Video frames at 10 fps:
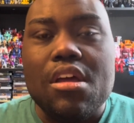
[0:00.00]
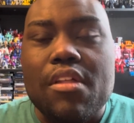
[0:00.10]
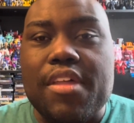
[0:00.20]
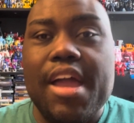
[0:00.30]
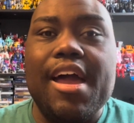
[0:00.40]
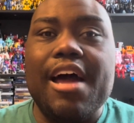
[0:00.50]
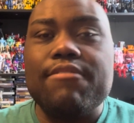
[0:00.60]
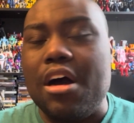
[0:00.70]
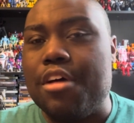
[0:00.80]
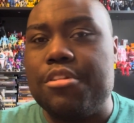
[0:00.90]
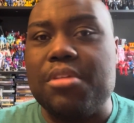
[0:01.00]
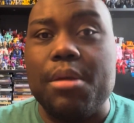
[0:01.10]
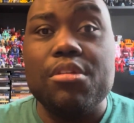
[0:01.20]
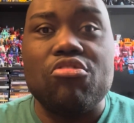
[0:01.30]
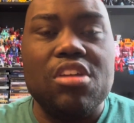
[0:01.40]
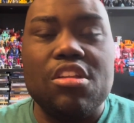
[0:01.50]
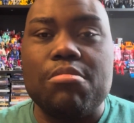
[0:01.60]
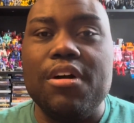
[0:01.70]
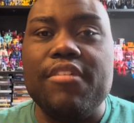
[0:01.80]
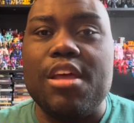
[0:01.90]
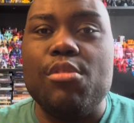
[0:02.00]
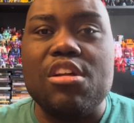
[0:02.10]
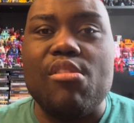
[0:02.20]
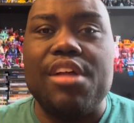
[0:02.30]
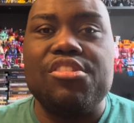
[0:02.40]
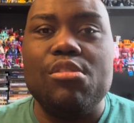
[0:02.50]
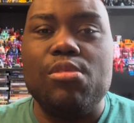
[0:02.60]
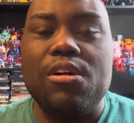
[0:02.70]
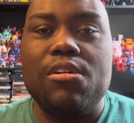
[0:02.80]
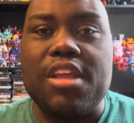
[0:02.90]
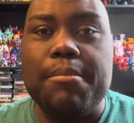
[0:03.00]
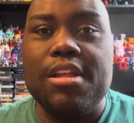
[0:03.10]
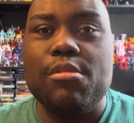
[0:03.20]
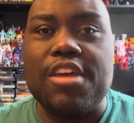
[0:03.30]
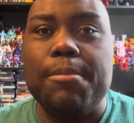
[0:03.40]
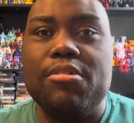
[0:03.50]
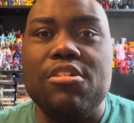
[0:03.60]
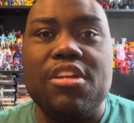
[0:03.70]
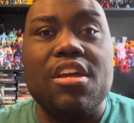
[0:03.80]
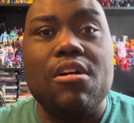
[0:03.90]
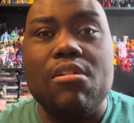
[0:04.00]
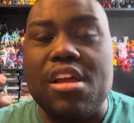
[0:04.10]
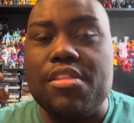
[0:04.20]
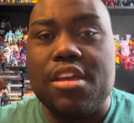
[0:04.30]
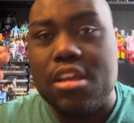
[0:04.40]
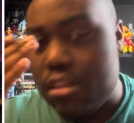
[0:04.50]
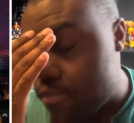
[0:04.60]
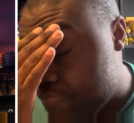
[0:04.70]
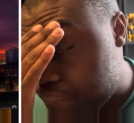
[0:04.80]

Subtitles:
They have awesome chemistry in this movie. They want to go out to the world. They meet up with April O'Neil, and then